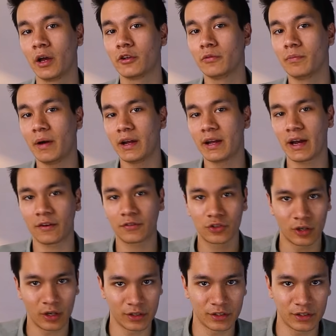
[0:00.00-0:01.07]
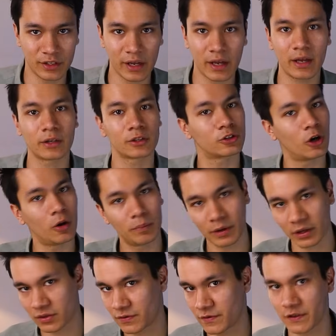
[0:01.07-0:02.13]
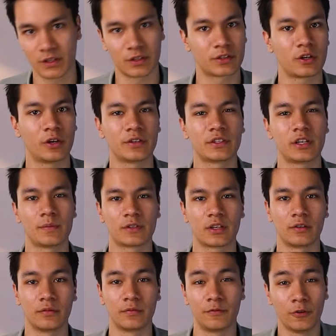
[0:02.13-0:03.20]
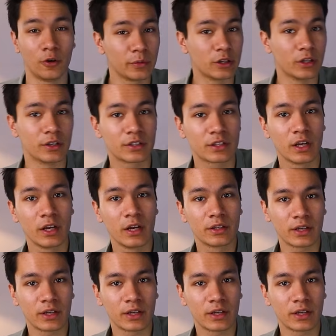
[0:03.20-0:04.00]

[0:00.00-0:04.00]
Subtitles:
You may have to understand complex physics concepts and formulas